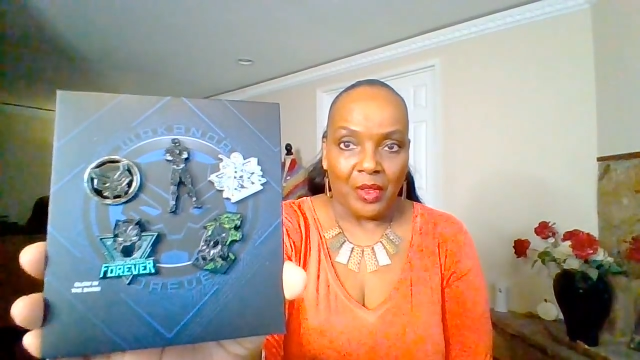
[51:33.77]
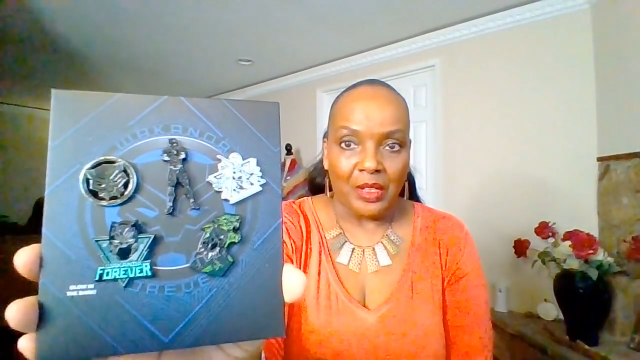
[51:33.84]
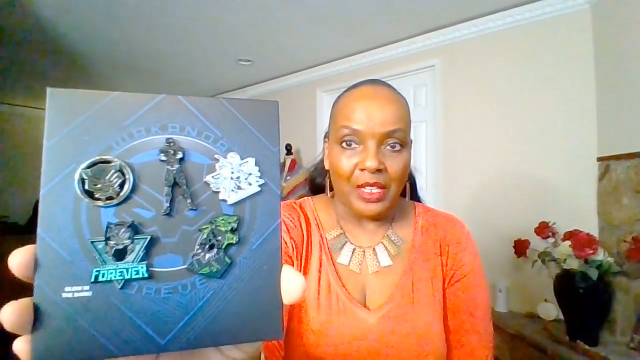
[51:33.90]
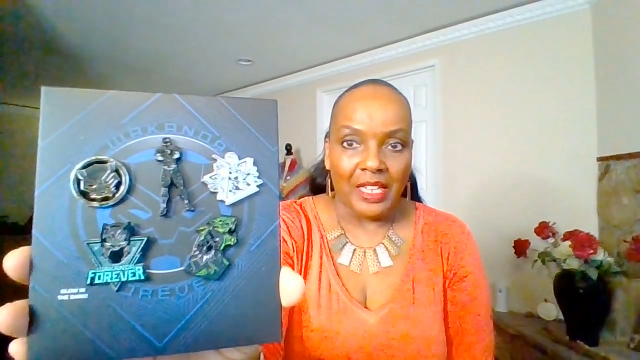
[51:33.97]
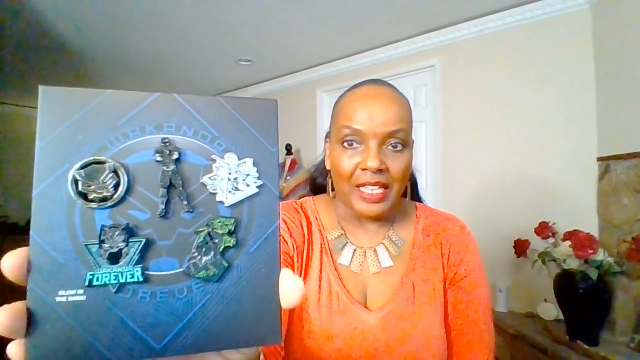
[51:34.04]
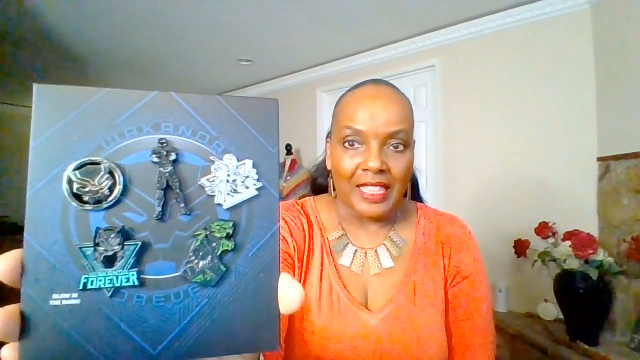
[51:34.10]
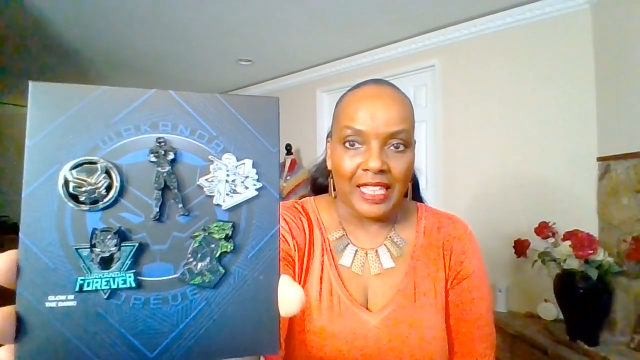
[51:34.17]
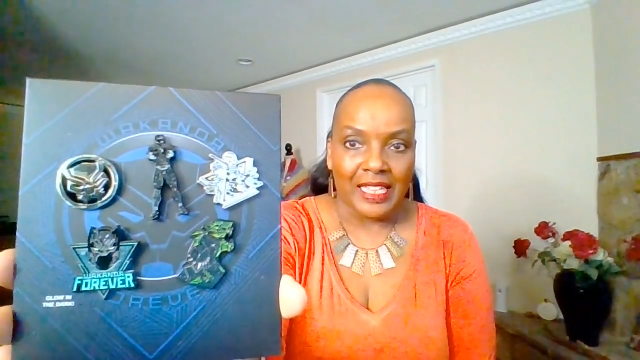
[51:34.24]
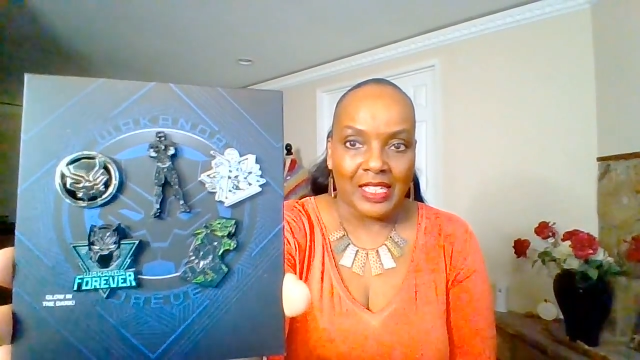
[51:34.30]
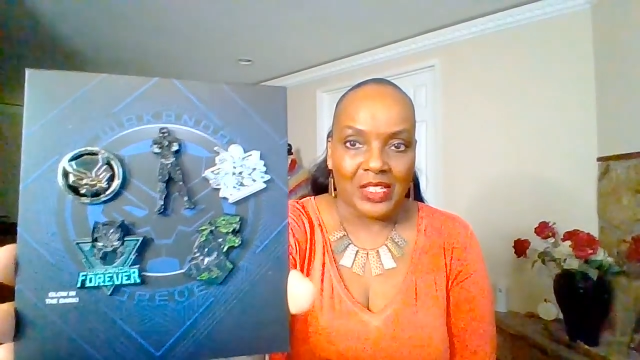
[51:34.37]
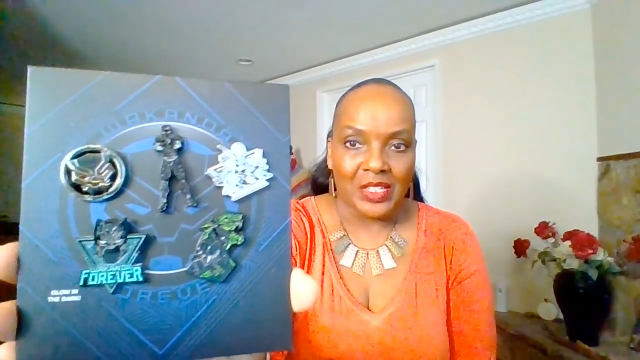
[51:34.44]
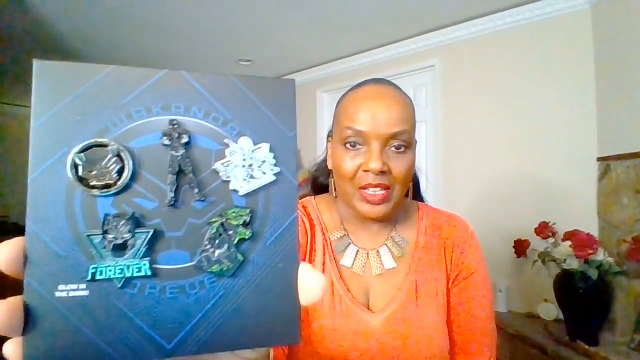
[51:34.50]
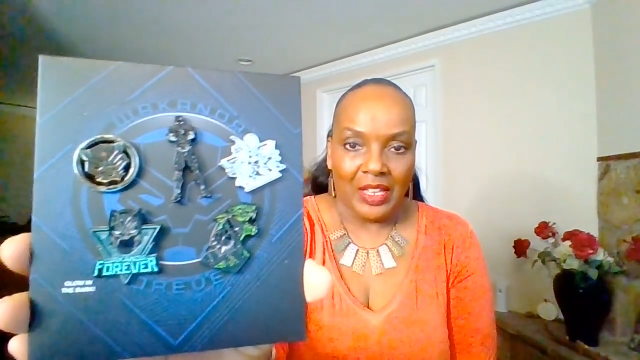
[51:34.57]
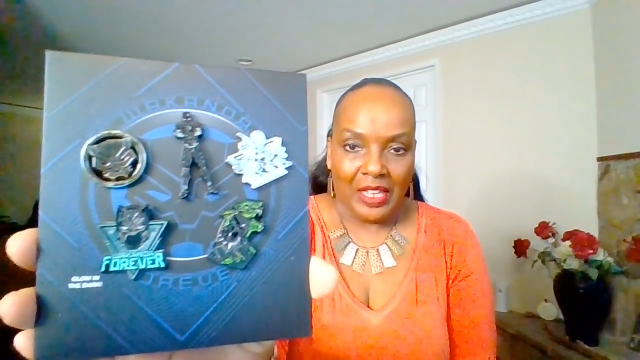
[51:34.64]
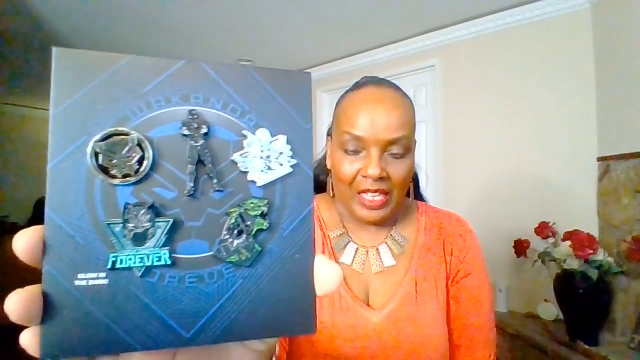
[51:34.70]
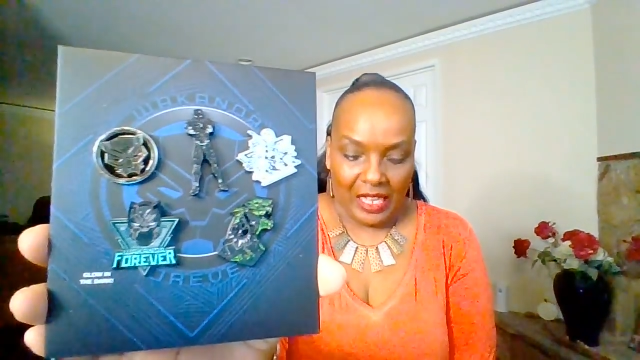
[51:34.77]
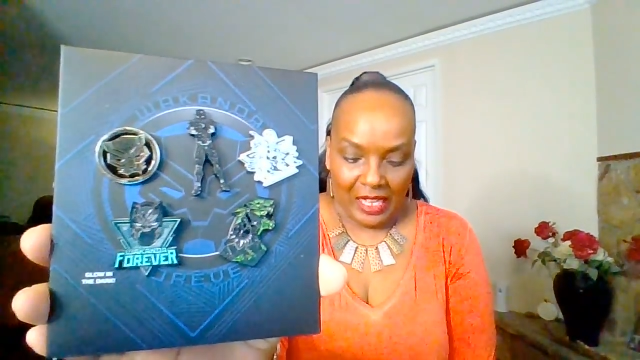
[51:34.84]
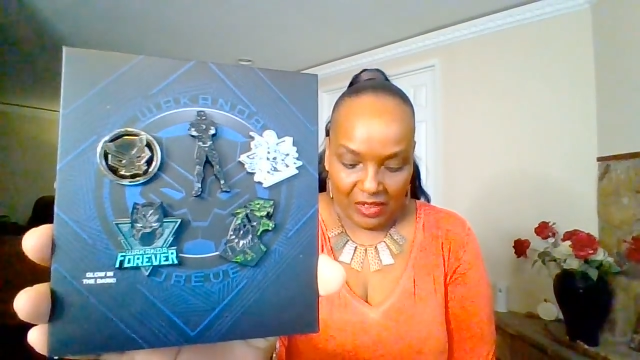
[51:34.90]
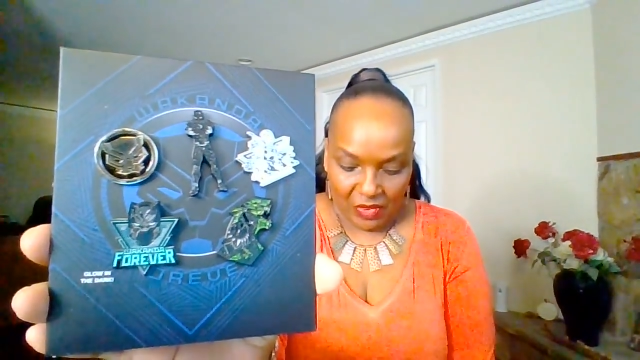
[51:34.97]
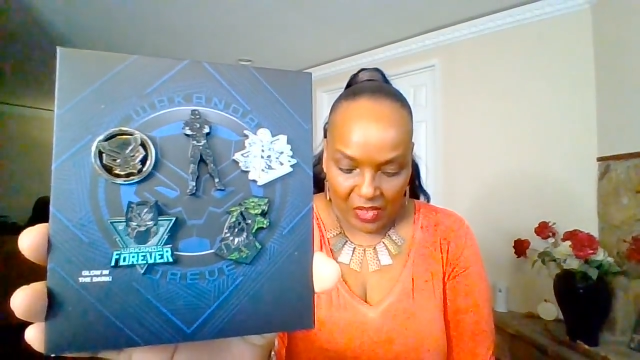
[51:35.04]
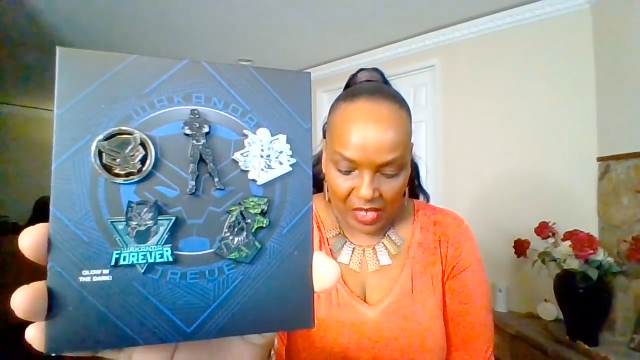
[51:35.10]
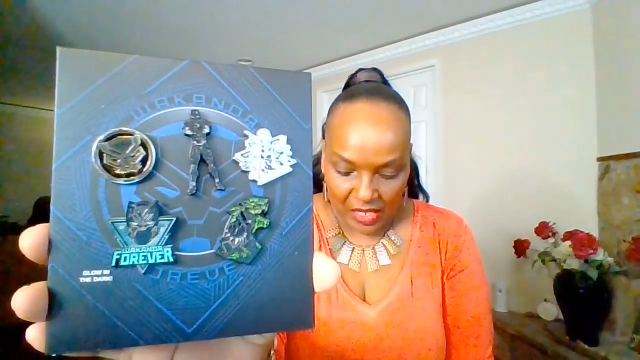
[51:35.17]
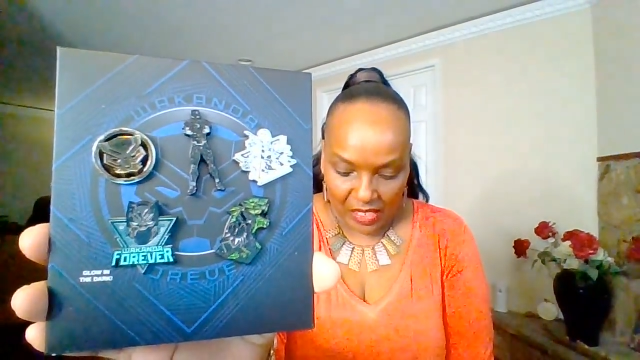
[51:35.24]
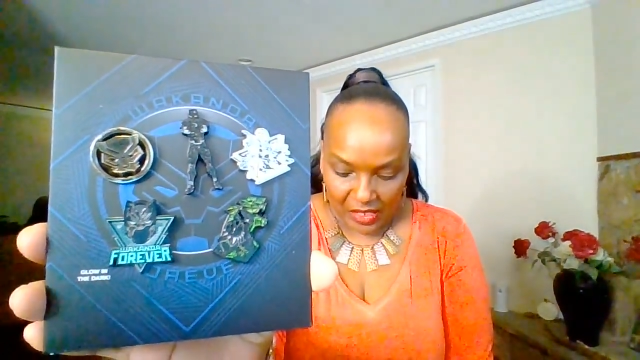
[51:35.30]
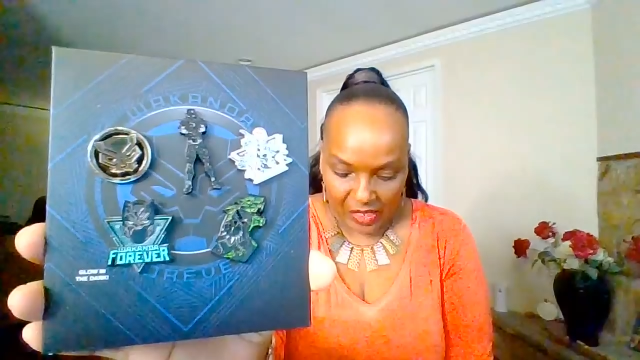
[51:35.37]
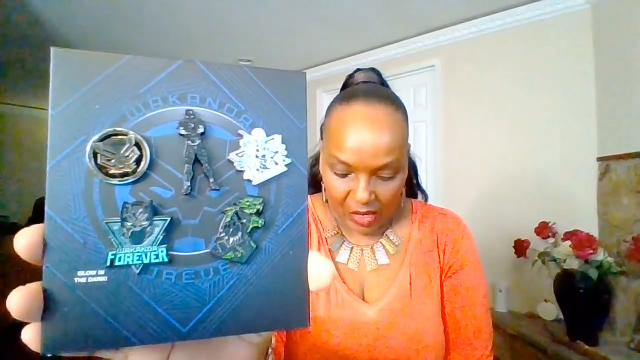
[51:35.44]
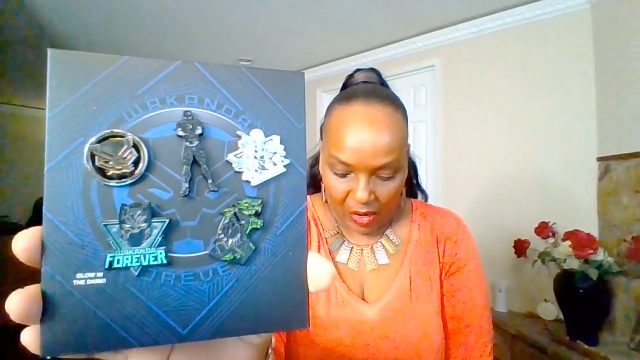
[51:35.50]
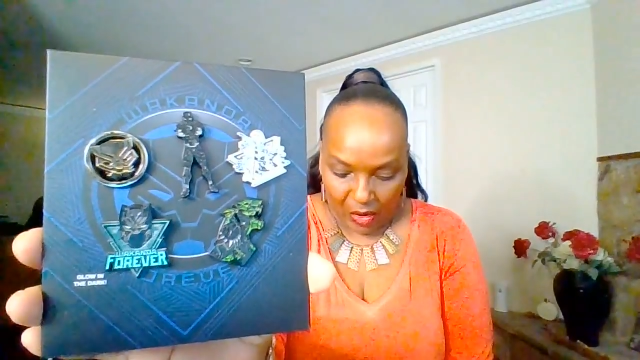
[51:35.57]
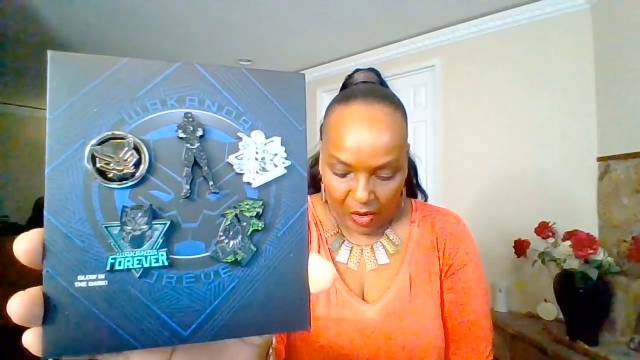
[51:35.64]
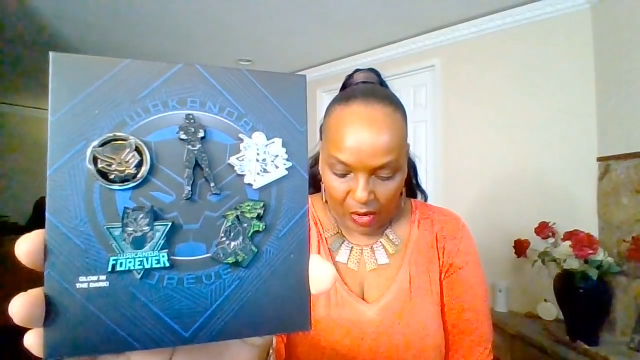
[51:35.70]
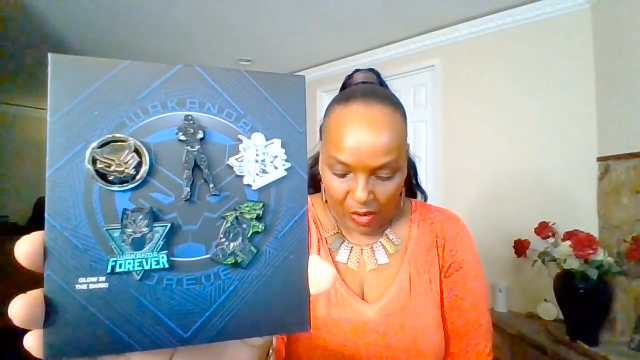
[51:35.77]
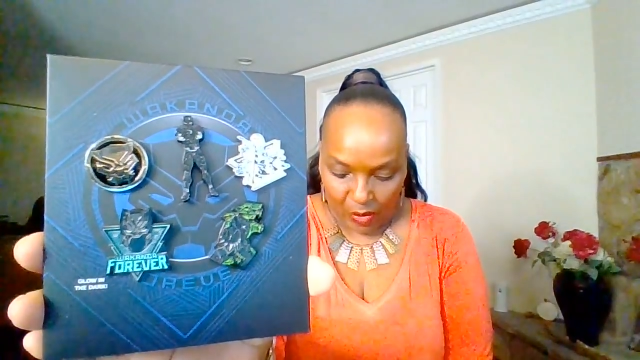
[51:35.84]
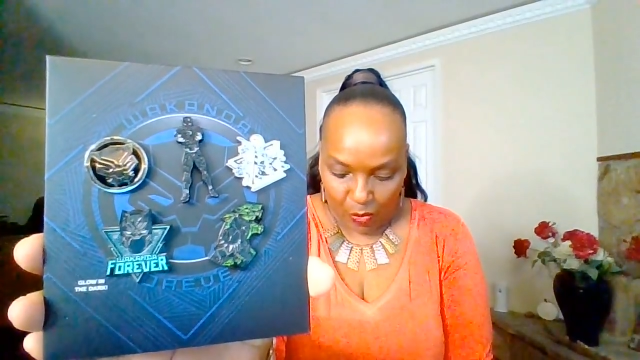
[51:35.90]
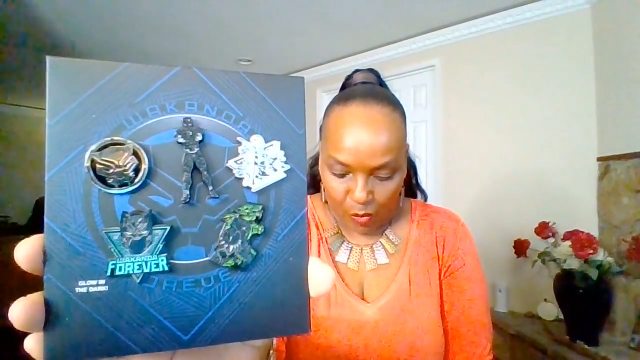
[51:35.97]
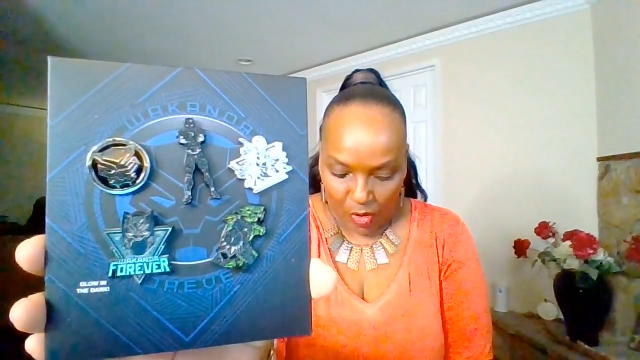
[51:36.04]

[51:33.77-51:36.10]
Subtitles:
Look at this. These are